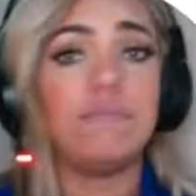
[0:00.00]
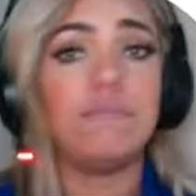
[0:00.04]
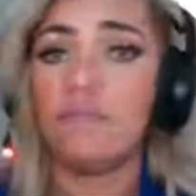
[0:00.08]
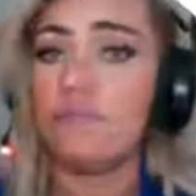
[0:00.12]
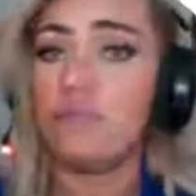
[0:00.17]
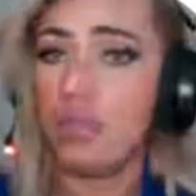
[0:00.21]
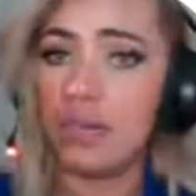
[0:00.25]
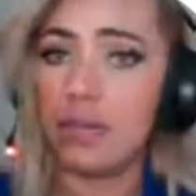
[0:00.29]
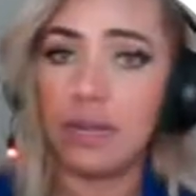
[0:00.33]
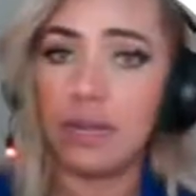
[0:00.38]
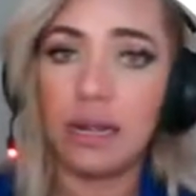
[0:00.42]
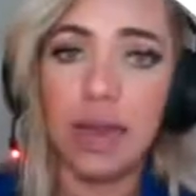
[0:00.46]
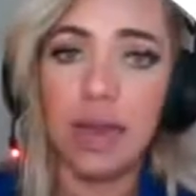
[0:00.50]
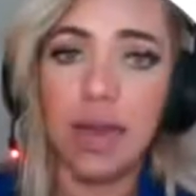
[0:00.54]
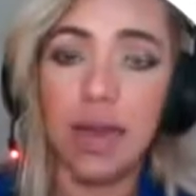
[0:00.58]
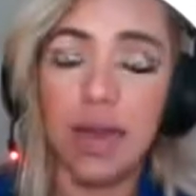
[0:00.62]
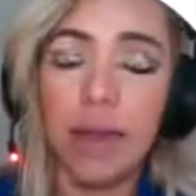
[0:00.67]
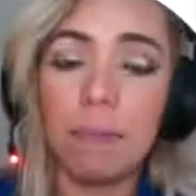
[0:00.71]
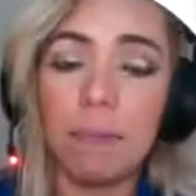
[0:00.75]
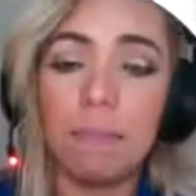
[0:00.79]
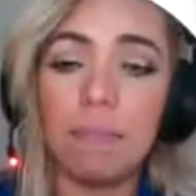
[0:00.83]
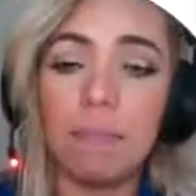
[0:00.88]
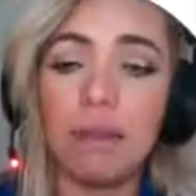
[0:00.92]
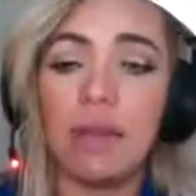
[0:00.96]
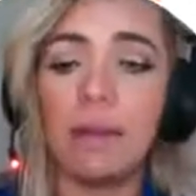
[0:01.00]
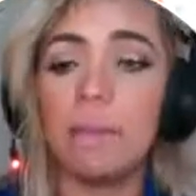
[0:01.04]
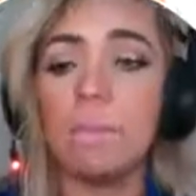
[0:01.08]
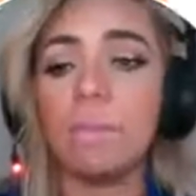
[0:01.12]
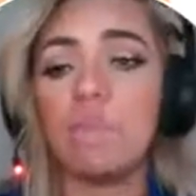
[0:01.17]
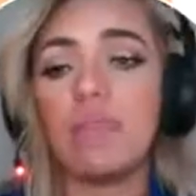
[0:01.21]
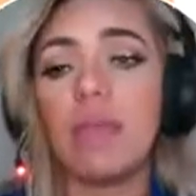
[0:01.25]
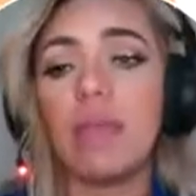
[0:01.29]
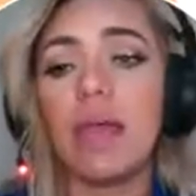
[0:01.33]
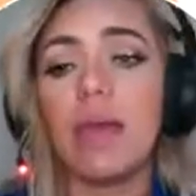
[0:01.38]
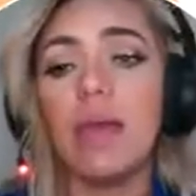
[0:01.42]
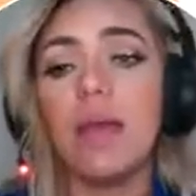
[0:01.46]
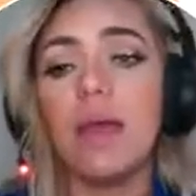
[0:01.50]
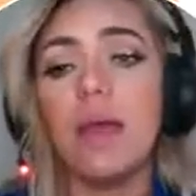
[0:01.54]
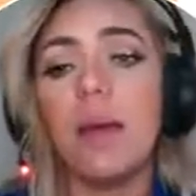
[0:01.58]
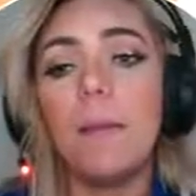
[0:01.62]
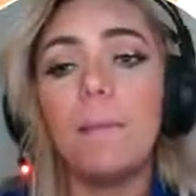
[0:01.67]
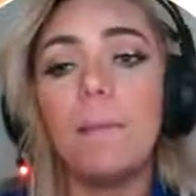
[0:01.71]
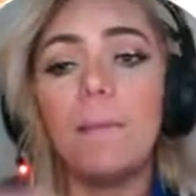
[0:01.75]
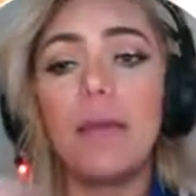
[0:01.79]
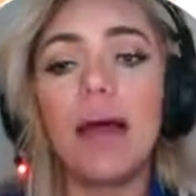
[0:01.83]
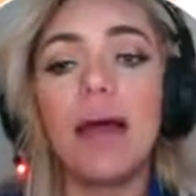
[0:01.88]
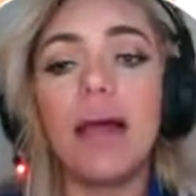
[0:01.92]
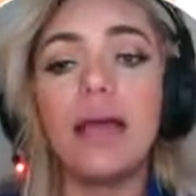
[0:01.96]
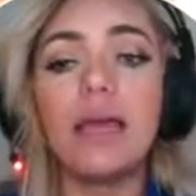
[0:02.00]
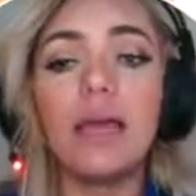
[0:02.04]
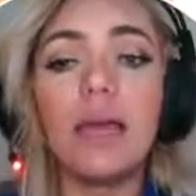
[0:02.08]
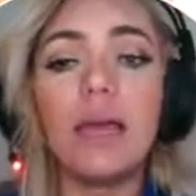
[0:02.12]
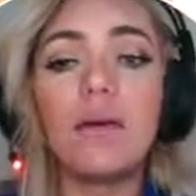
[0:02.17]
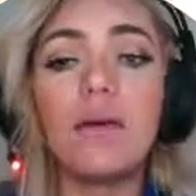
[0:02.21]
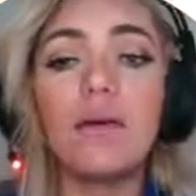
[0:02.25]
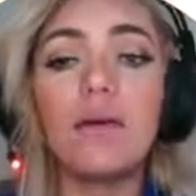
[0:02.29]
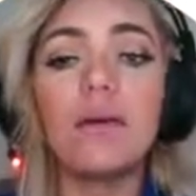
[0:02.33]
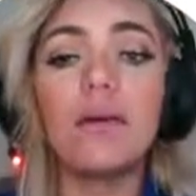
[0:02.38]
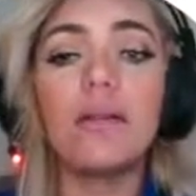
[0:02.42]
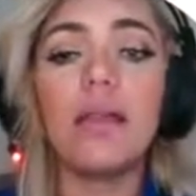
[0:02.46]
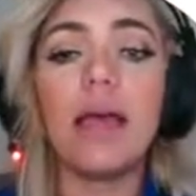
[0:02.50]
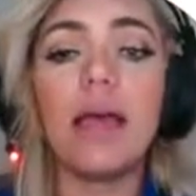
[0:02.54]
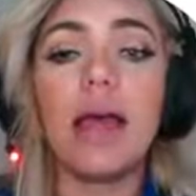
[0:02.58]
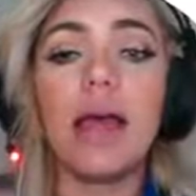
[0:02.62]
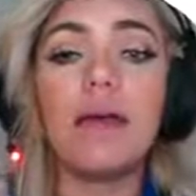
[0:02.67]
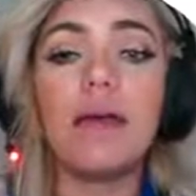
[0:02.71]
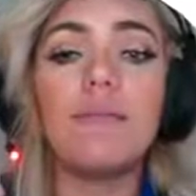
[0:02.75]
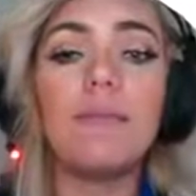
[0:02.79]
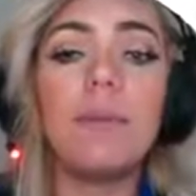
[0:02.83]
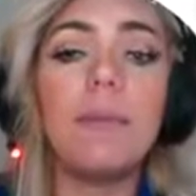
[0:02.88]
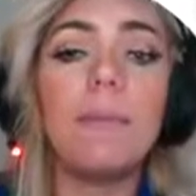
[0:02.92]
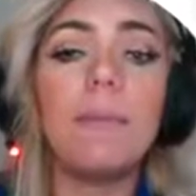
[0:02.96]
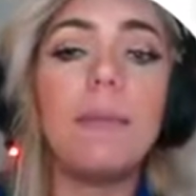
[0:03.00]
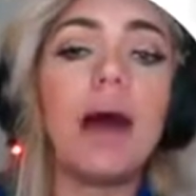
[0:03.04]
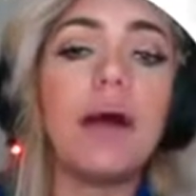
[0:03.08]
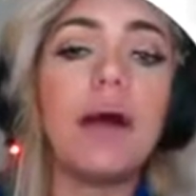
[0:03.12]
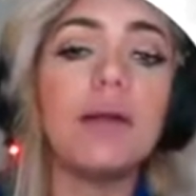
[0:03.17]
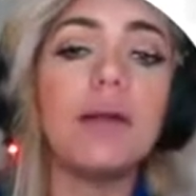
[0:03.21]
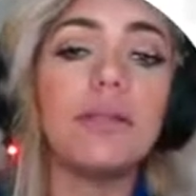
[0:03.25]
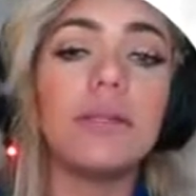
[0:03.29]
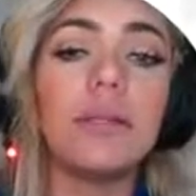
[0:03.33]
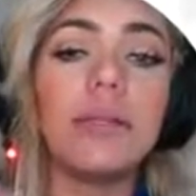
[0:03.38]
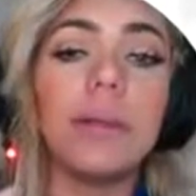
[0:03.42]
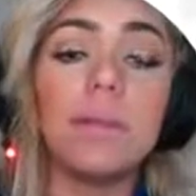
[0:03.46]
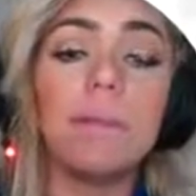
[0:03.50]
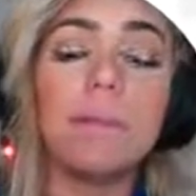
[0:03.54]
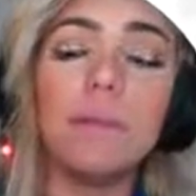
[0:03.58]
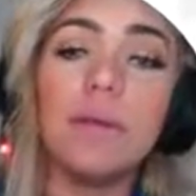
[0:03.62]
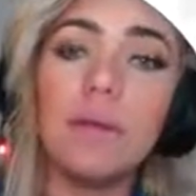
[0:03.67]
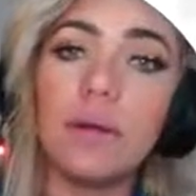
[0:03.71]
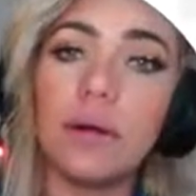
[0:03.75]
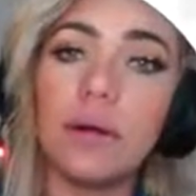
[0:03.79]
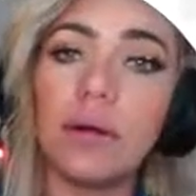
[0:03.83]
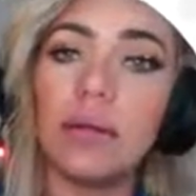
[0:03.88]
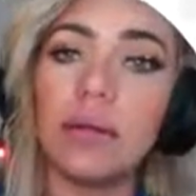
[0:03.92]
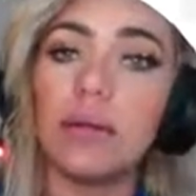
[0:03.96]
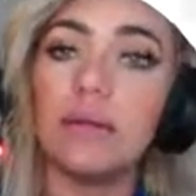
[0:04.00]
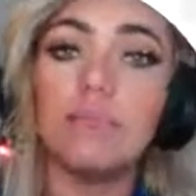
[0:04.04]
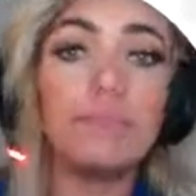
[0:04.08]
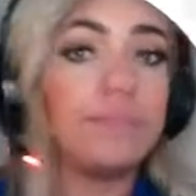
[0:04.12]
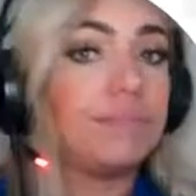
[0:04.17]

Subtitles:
Didn't happen. Mike could have bought the book.